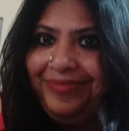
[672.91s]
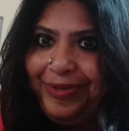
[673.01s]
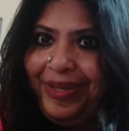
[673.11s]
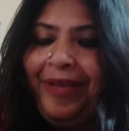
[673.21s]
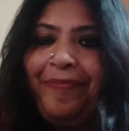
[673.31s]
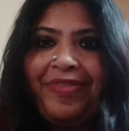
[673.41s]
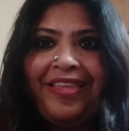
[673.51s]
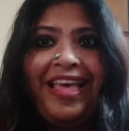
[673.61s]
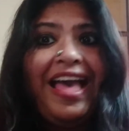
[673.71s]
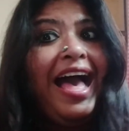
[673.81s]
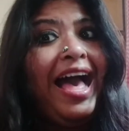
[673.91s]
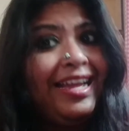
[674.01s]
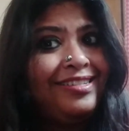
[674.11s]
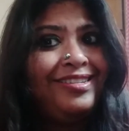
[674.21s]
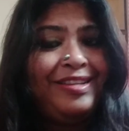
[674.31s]
Okay?
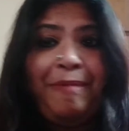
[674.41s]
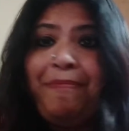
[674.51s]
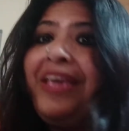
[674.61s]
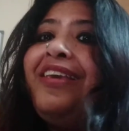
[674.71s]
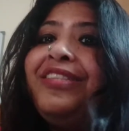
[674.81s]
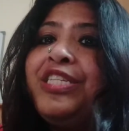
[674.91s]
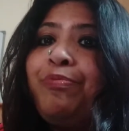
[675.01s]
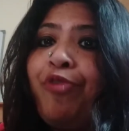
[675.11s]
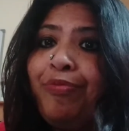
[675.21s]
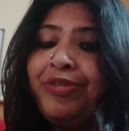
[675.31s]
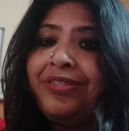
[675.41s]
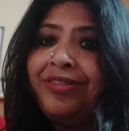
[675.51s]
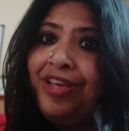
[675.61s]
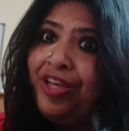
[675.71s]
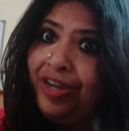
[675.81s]
And making this promise,
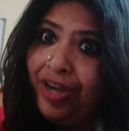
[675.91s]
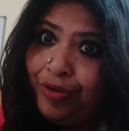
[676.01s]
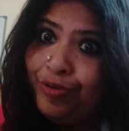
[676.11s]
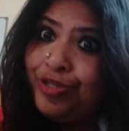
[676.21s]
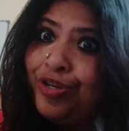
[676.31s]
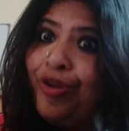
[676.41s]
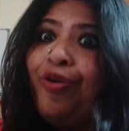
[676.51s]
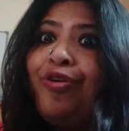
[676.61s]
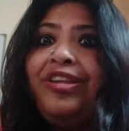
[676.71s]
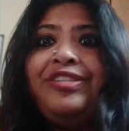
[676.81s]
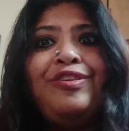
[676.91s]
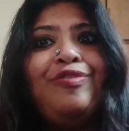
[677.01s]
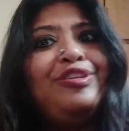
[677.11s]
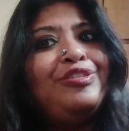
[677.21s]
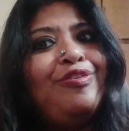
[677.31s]
Garud
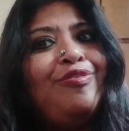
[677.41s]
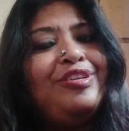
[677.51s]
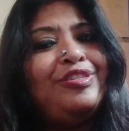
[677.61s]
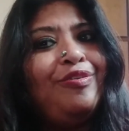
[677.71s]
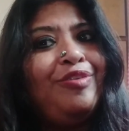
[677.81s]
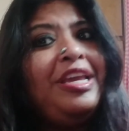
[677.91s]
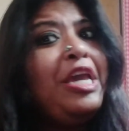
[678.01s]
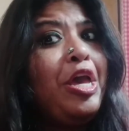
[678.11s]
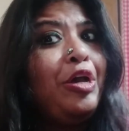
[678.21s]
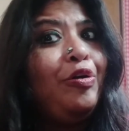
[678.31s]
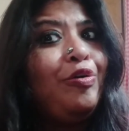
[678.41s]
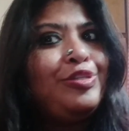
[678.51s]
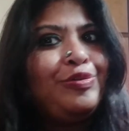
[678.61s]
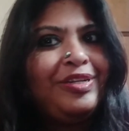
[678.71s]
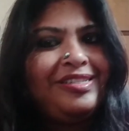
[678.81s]
slowly goes
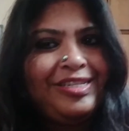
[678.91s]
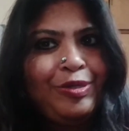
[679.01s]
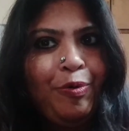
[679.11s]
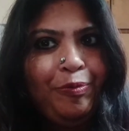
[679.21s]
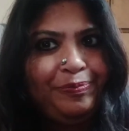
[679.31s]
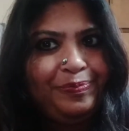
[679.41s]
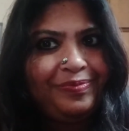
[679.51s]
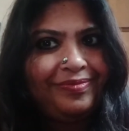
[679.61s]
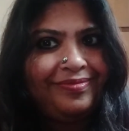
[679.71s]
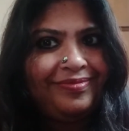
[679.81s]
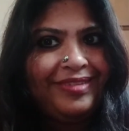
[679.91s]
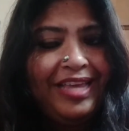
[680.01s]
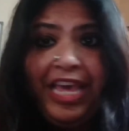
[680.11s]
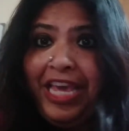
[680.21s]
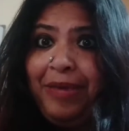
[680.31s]
towards his home.
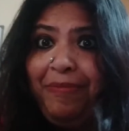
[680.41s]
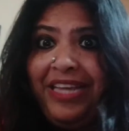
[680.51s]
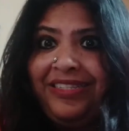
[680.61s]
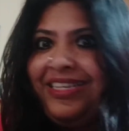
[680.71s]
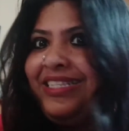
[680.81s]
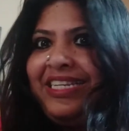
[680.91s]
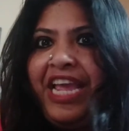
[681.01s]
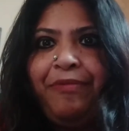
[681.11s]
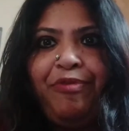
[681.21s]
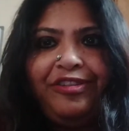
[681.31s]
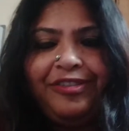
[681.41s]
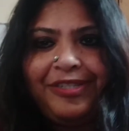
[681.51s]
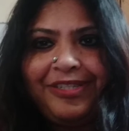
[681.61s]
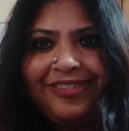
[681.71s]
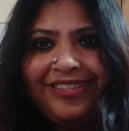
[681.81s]
He meets his snake
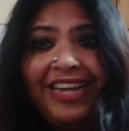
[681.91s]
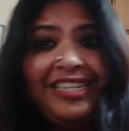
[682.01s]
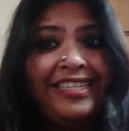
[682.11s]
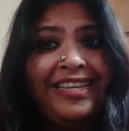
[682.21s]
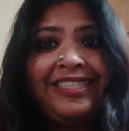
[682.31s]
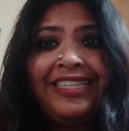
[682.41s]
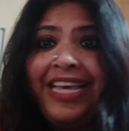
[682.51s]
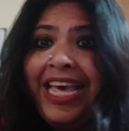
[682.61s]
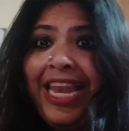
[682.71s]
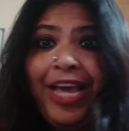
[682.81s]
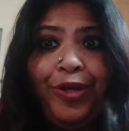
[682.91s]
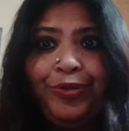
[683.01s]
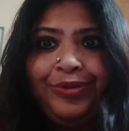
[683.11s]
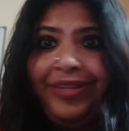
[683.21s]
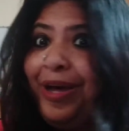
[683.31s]
brothers and he says,
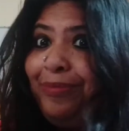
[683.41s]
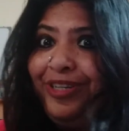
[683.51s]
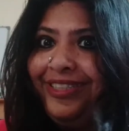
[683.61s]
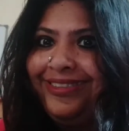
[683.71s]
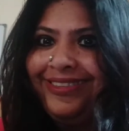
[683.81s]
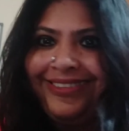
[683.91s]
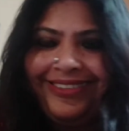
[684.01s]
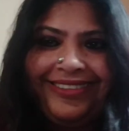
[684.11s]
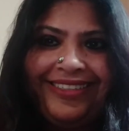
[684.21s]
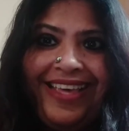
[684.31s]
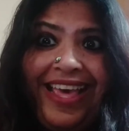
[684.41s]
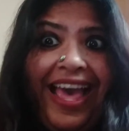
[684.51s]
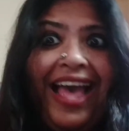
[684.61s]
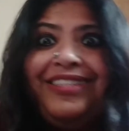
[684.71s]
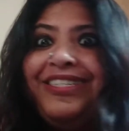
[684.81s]
hello, Amrit.
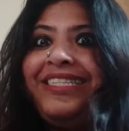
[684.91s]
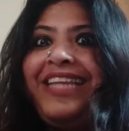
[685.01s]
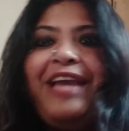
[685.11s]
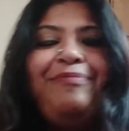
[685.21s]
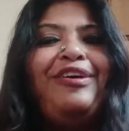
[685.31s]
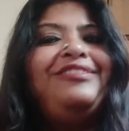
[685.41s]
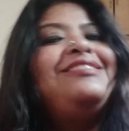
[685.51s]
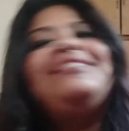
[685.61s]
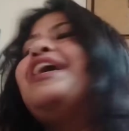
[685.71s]
And the snake brothers